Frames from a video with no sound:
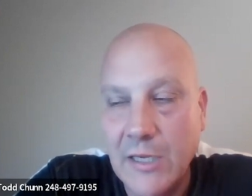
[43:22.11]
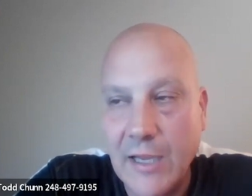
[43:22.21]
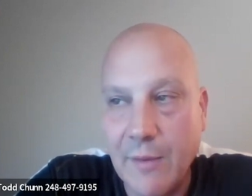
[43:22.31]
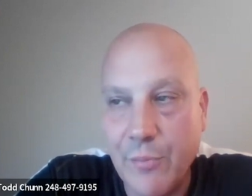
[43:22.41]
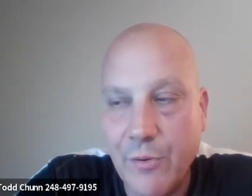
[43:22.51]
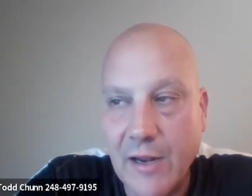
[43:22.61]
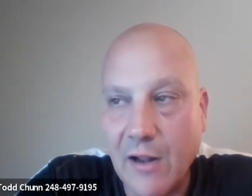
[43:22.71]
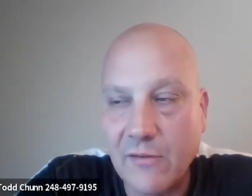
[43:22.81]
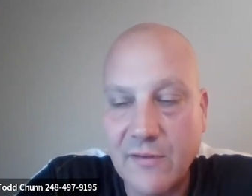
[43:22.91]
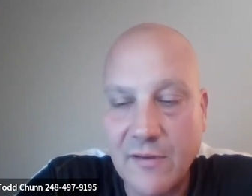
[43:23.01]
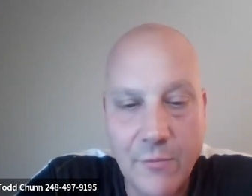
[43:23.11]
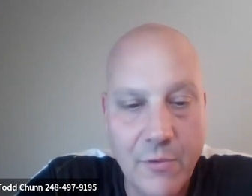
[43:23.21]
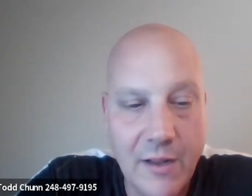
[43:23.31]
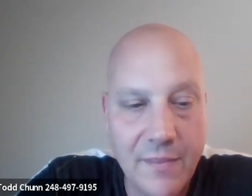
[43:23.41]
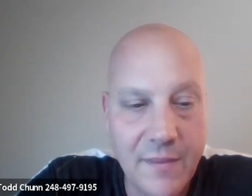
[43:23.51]
and put it out there
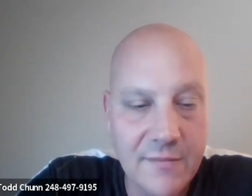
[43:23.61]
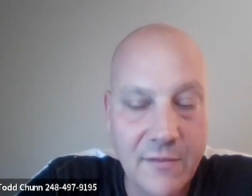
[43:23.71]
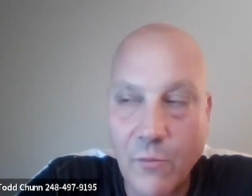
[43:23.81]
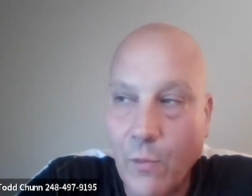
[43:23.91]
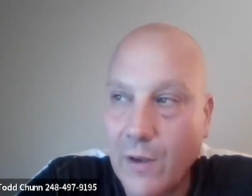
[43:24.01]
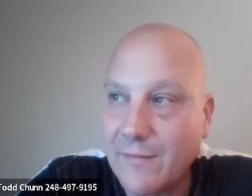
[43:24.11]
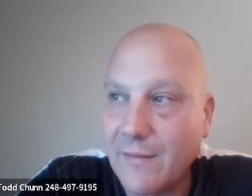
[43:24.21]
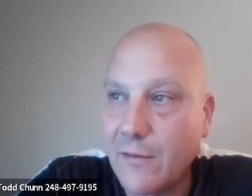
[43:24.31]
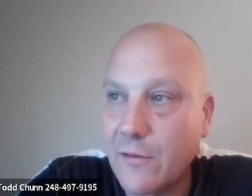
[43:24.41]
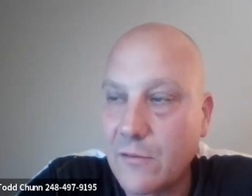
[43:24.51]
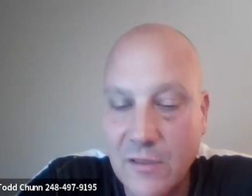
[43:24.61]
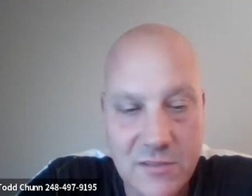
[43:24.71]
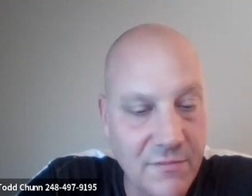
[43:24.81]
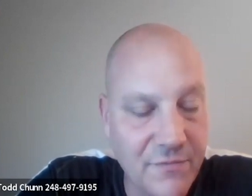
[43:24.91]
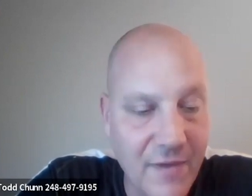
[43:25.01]
what I think is a great deal,
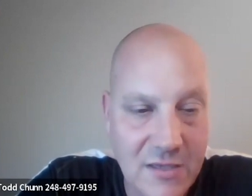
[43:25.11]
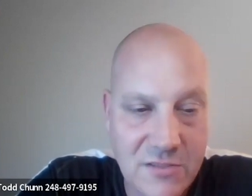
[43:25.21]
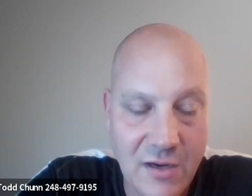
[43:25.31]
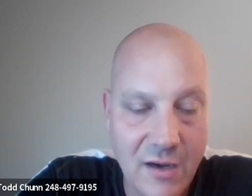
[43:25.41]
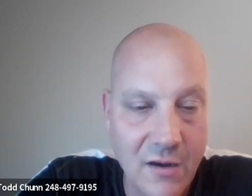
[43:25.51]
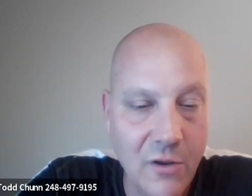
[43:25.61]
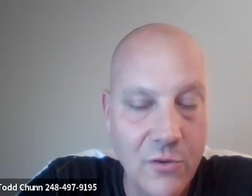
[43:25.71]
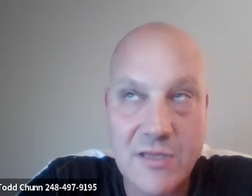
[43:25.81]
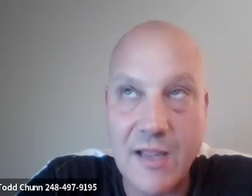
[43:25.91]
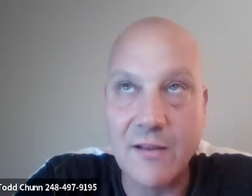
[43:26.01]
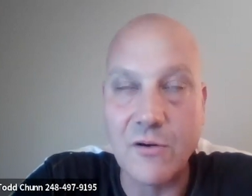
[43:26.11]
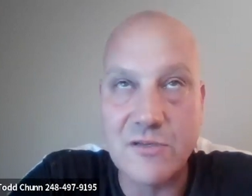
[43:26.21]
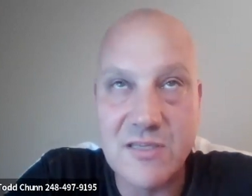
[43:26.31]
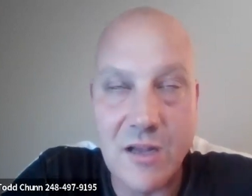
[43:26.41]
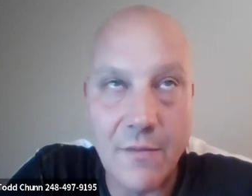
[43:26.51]
because the faster I could close that or
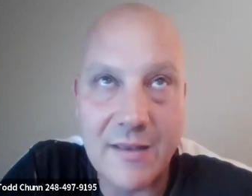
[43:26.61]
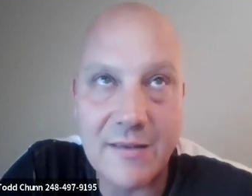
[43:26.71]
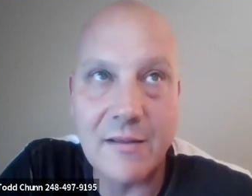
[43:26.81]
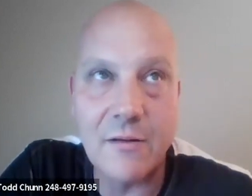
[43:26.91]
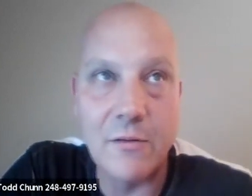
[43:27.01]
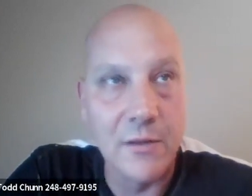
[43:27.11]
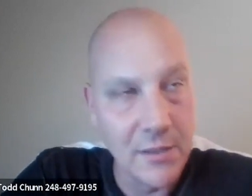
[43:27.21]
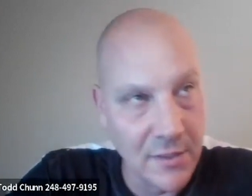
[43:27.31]
sell that deal,